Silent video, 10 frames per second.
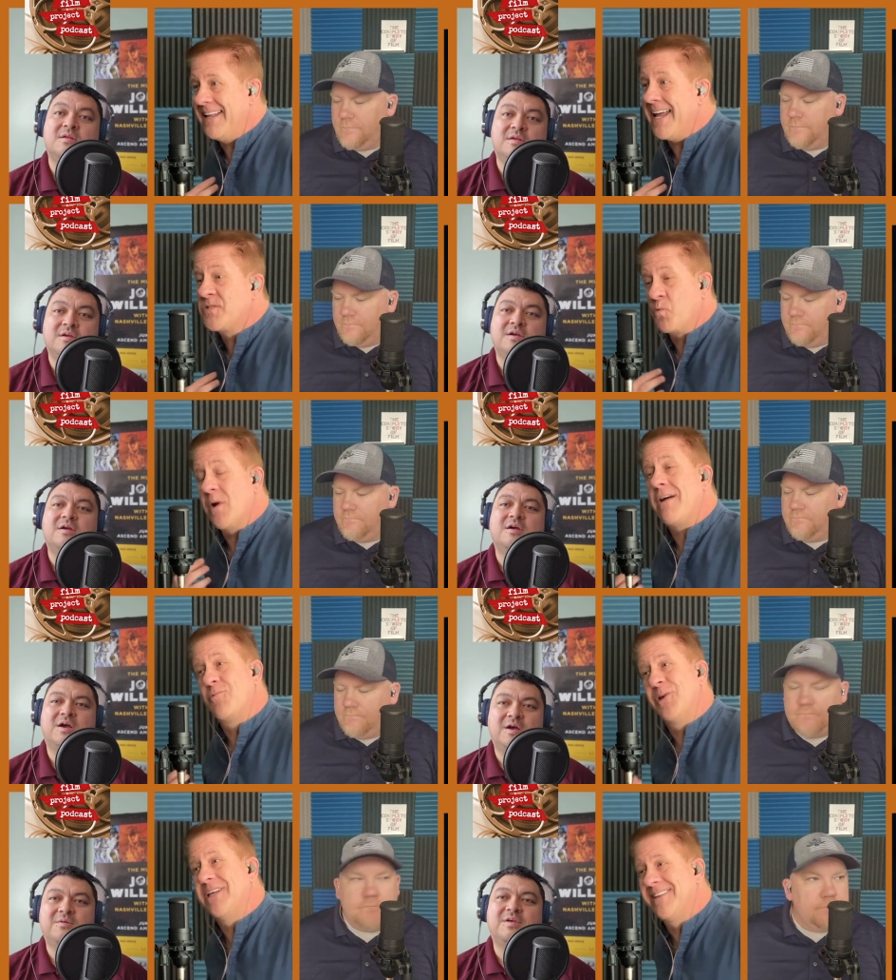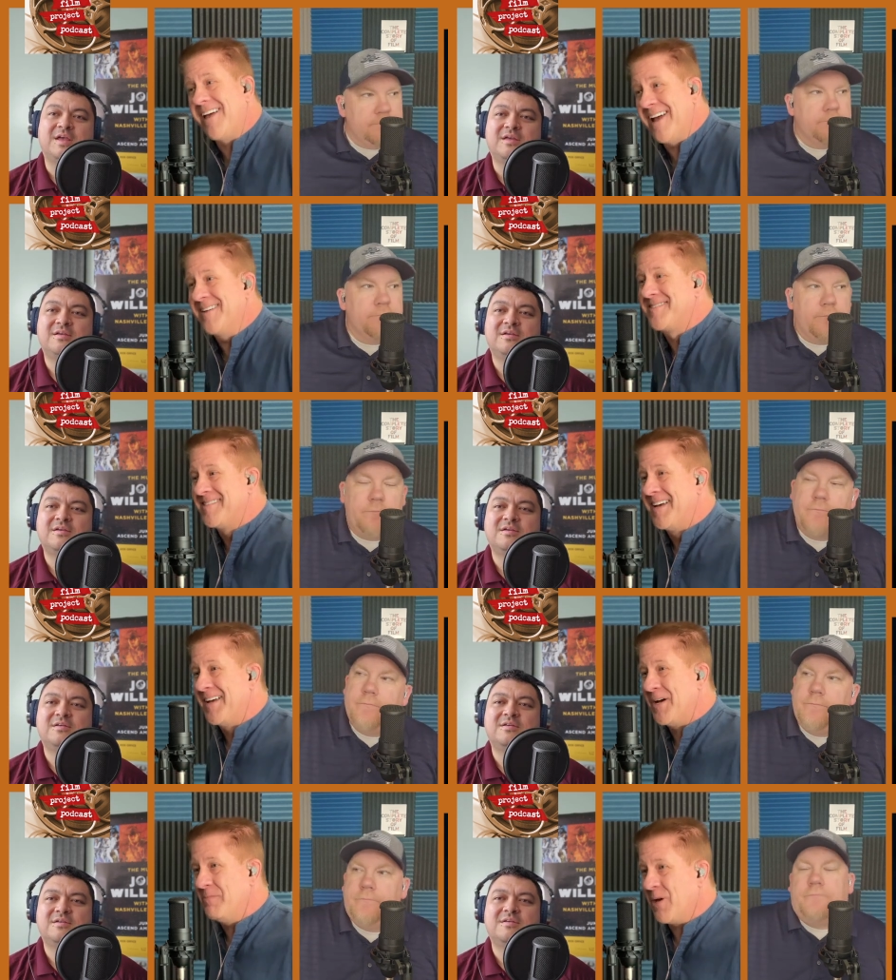Speaker 1: and that's what I really liked
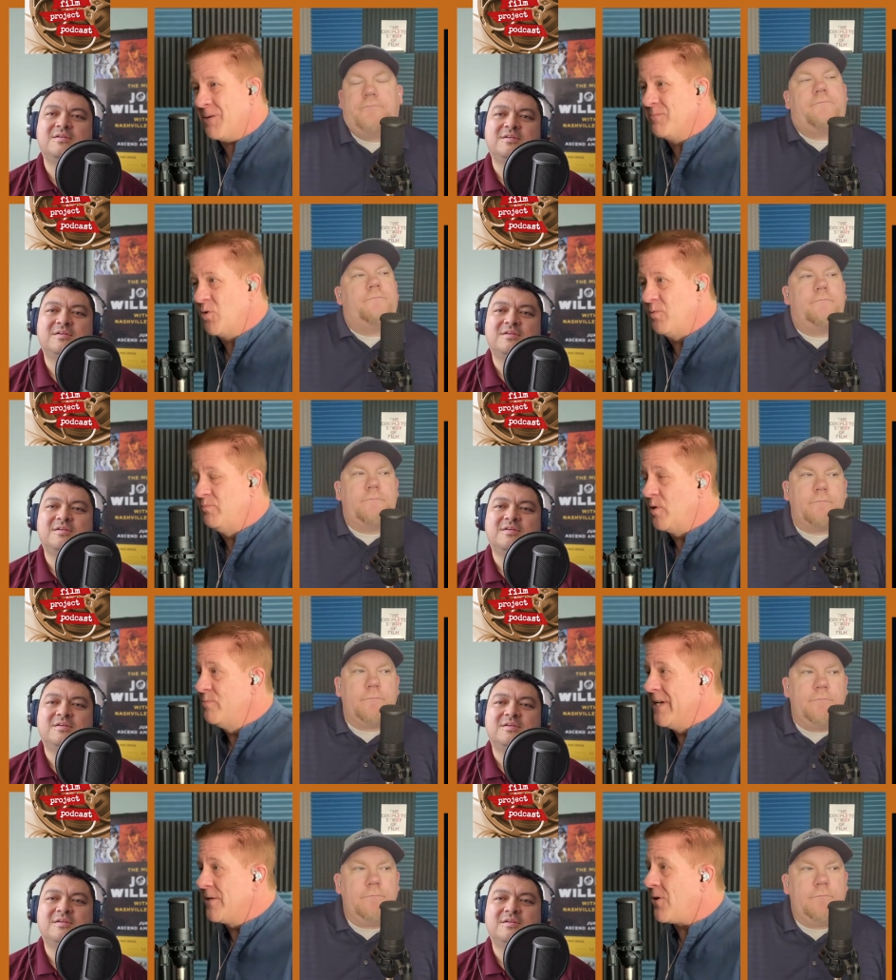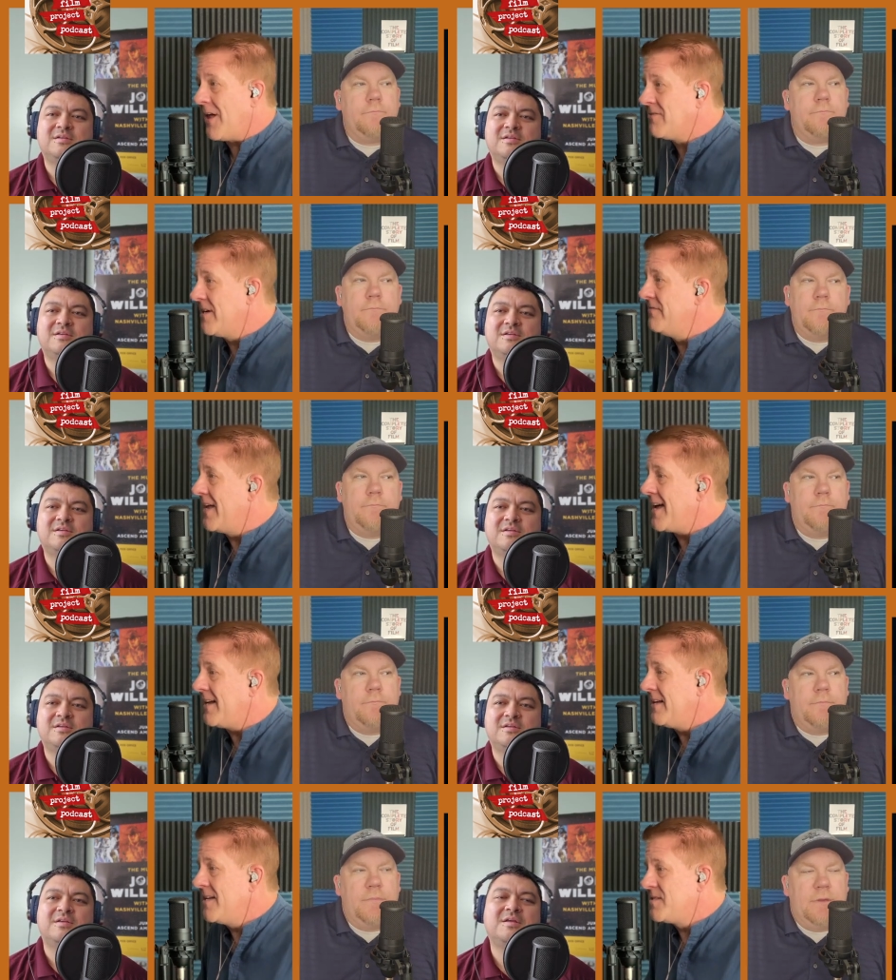about Blue, Beetle. I'll give
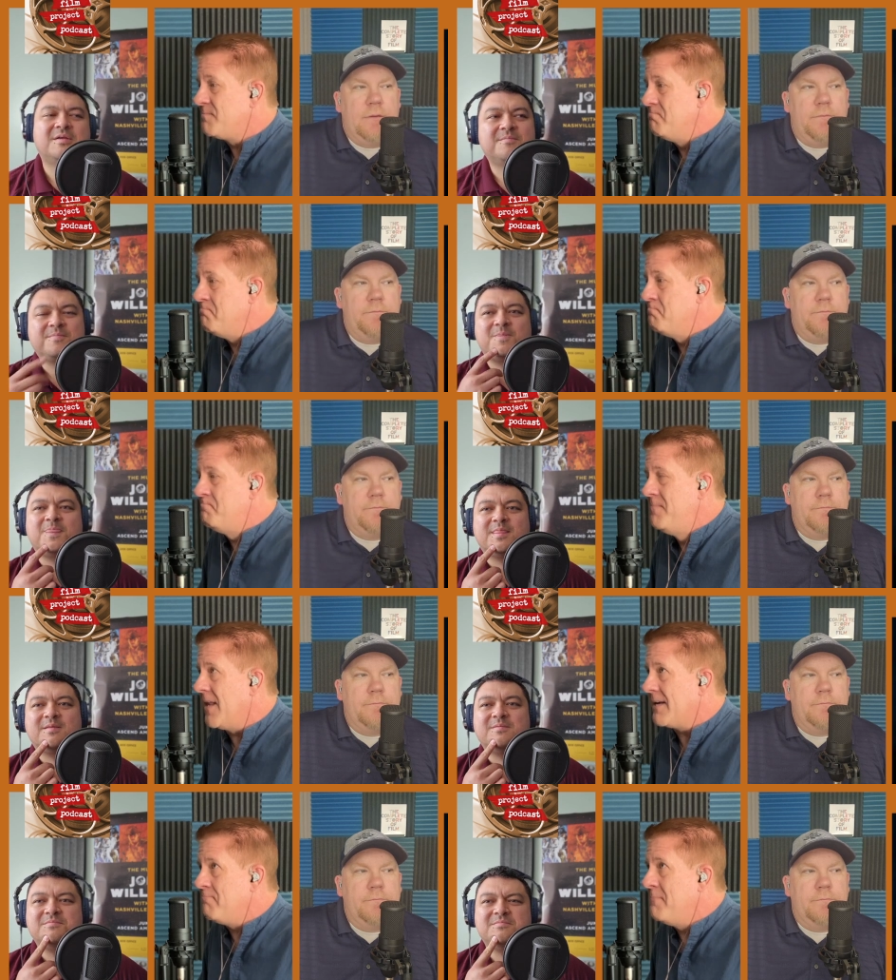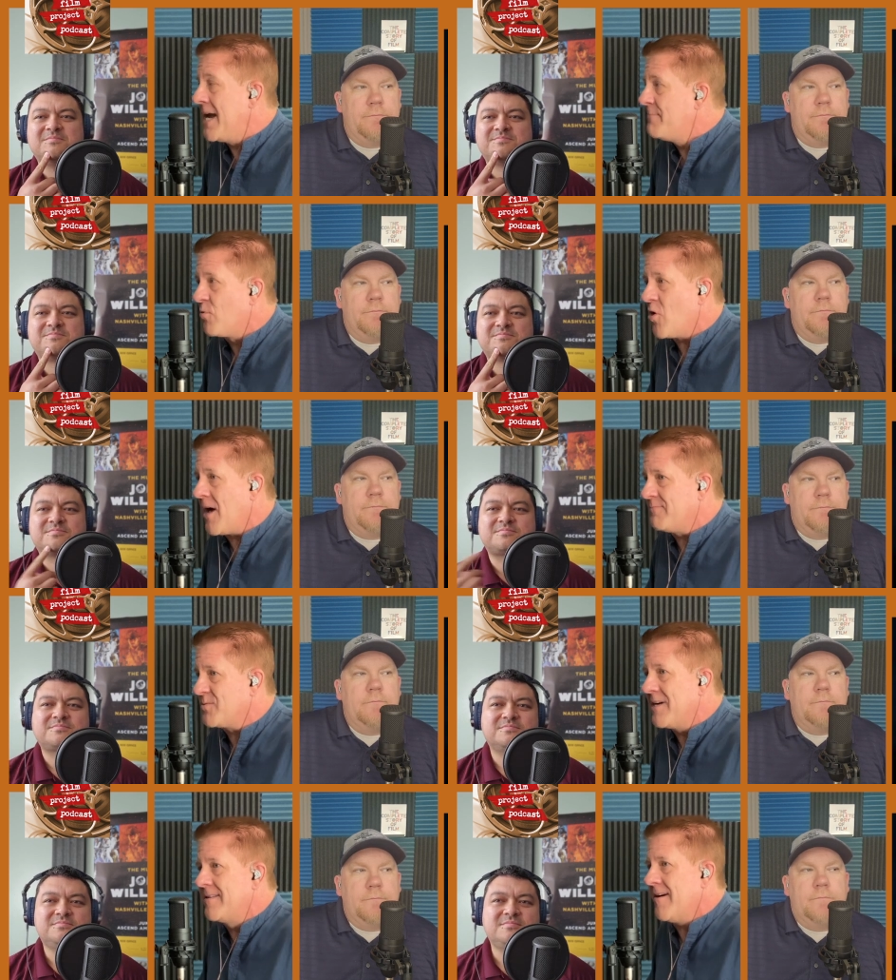that its like main
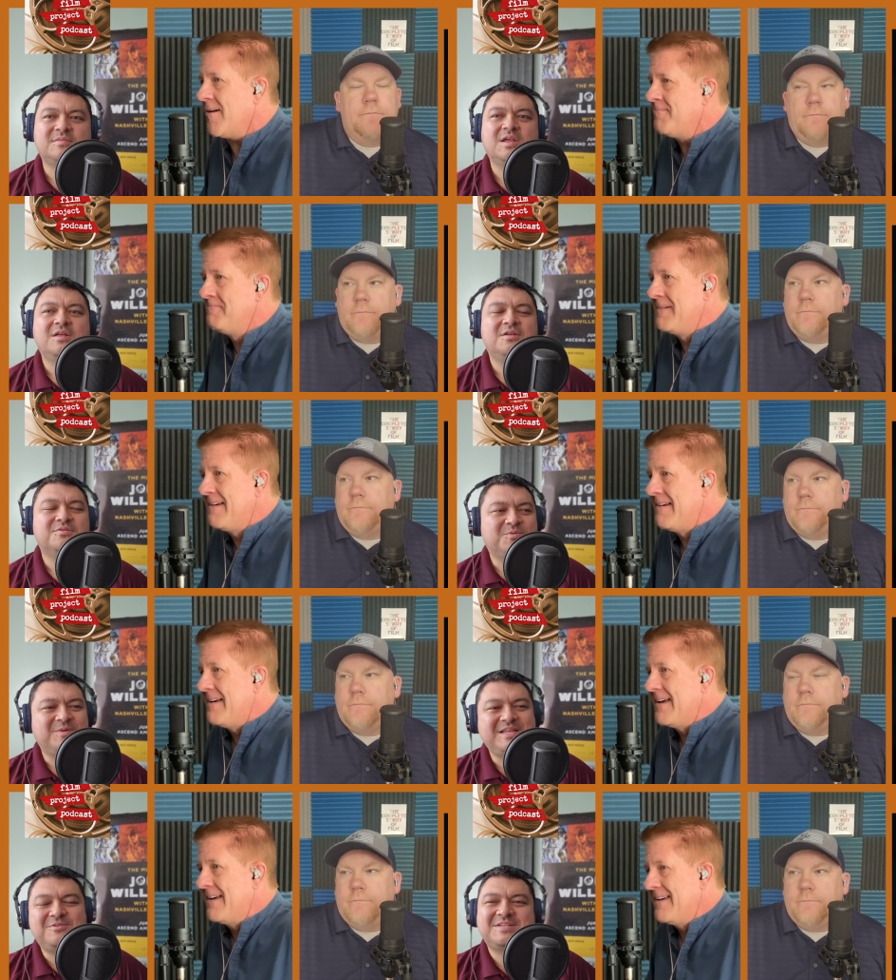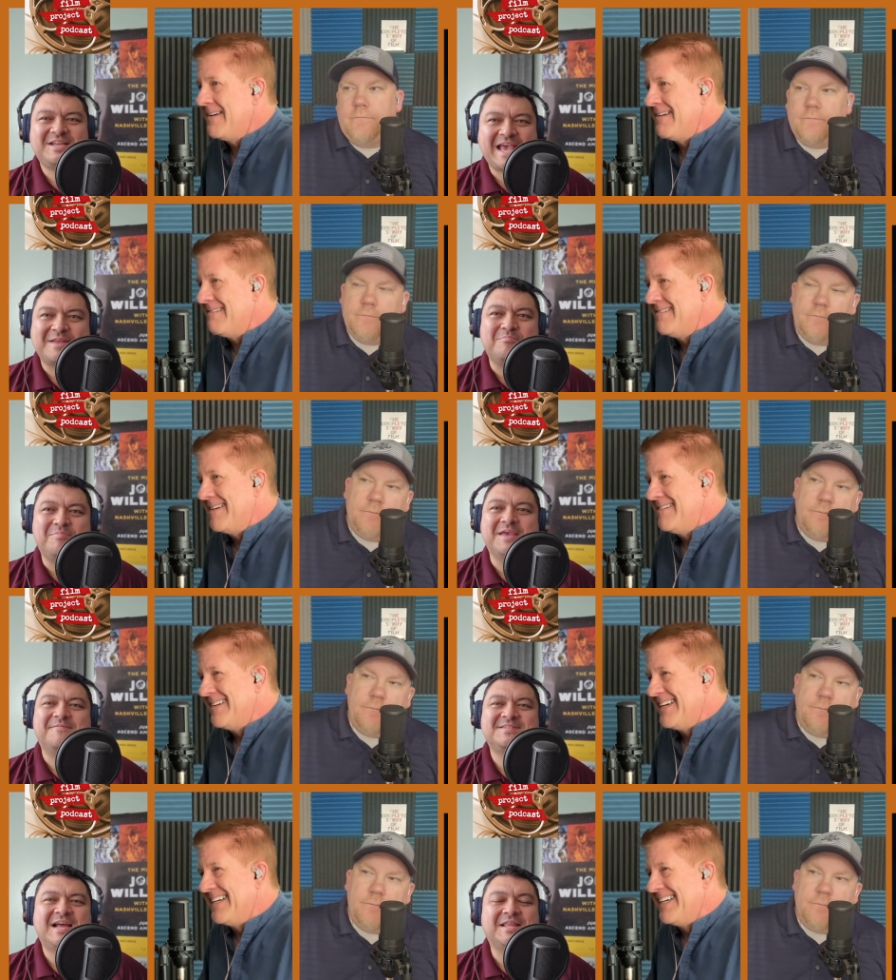
Speaker 2: props right there. So when you said he had
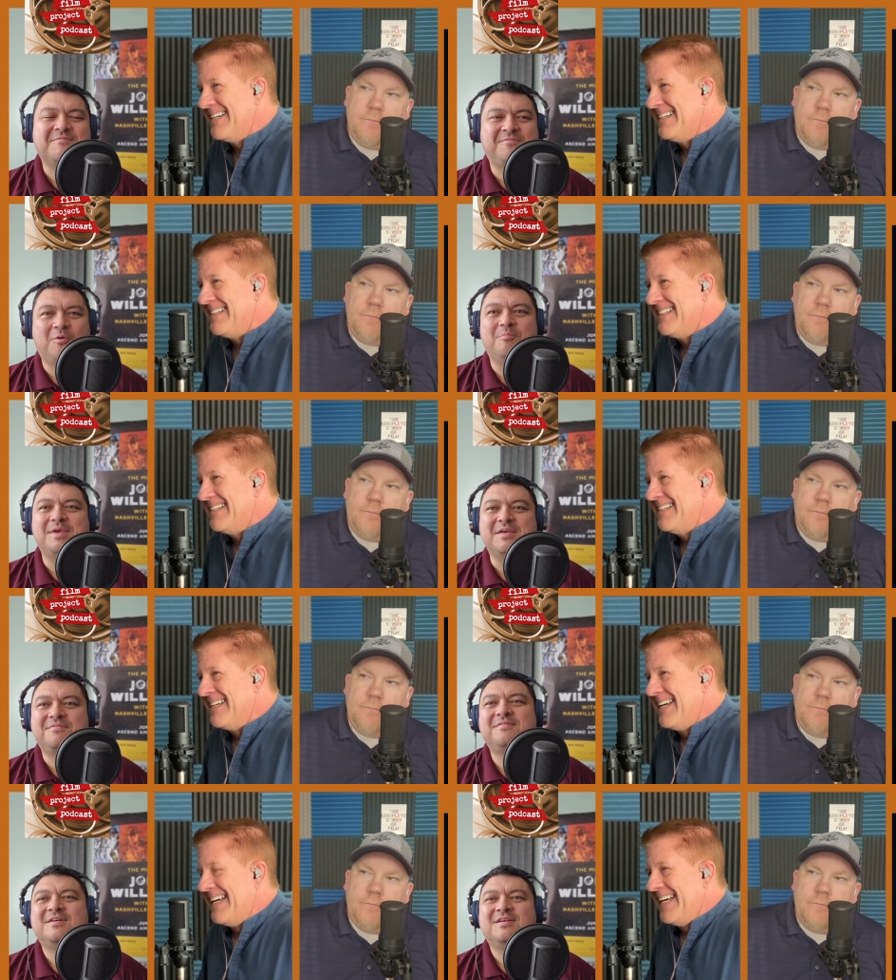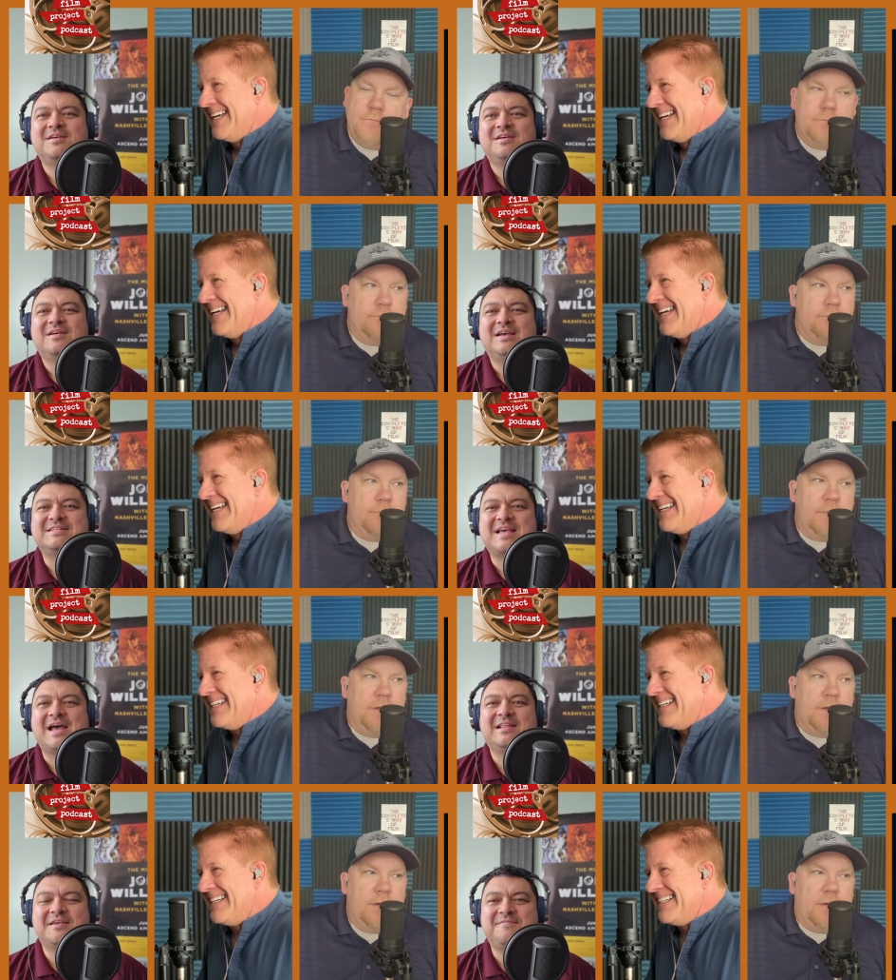beef, it's not like full beef. It's
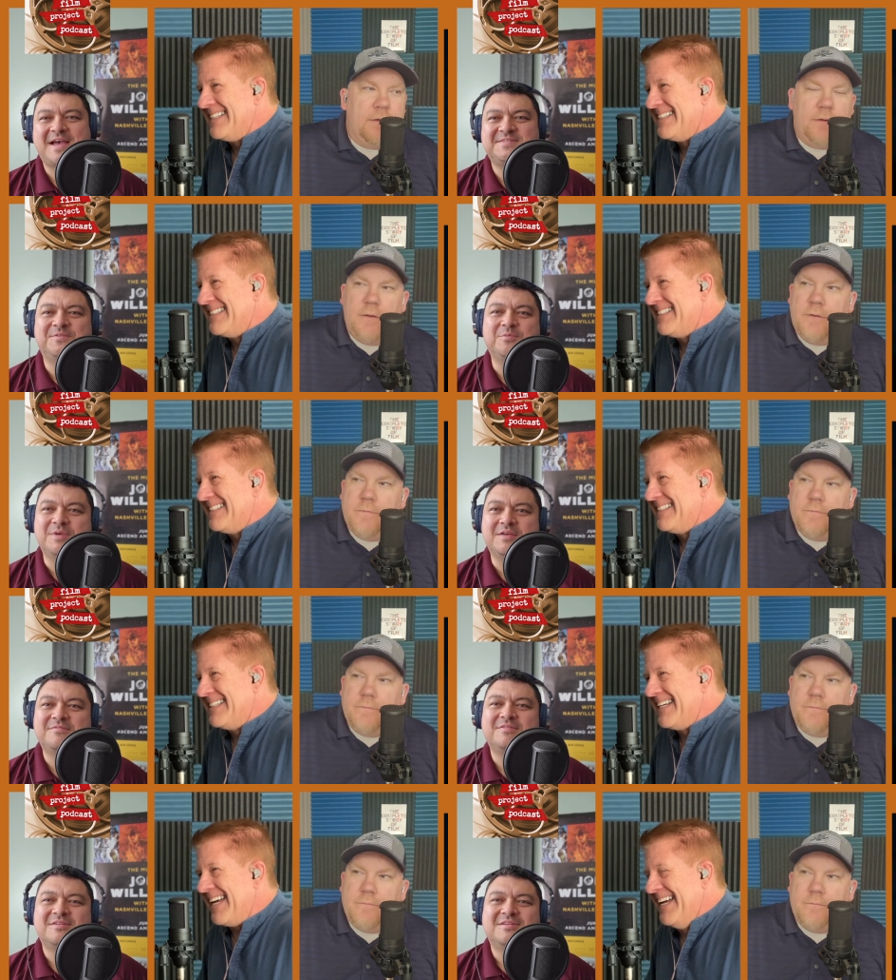kind of like fast food beef.